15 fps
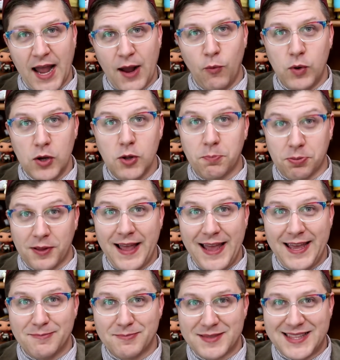I will
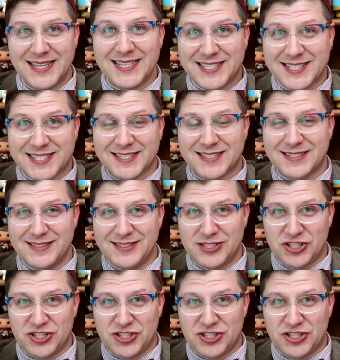blame this